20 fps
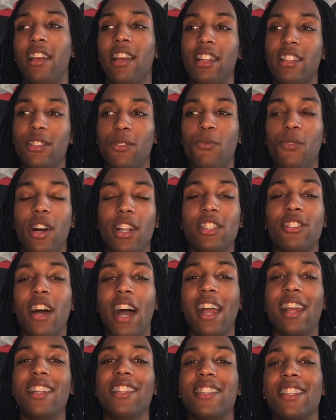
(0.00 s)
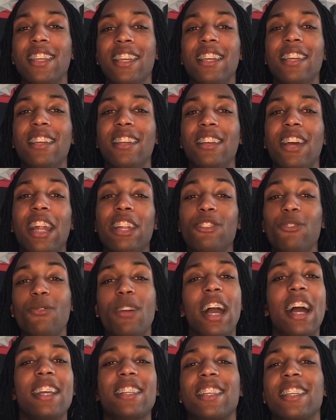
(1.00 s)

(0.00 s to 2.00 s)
into one so I can see and you guys